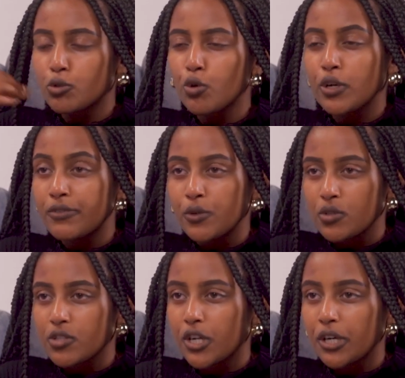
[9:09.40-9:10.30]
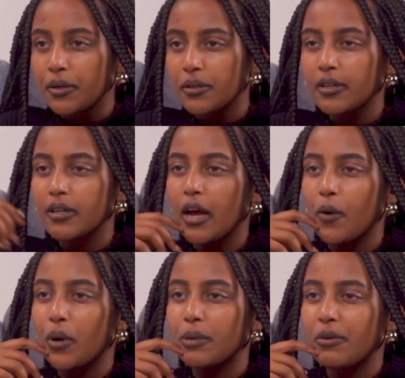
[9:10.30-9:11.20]
so confused, sir. I
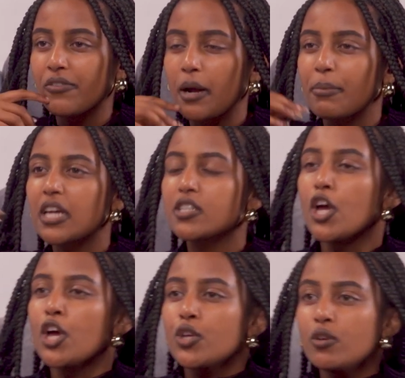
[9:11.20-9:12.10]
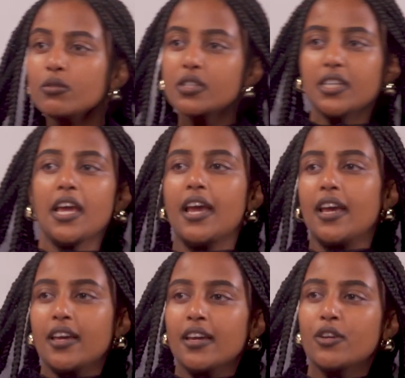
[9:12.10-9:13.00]
want to be frank, because you
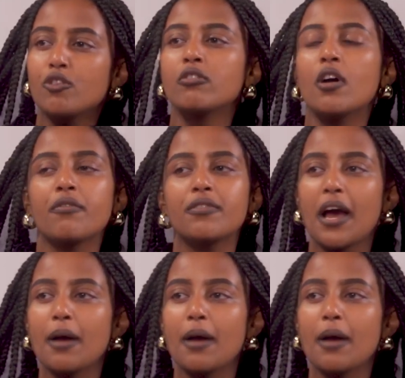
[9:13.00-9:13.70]
say you love the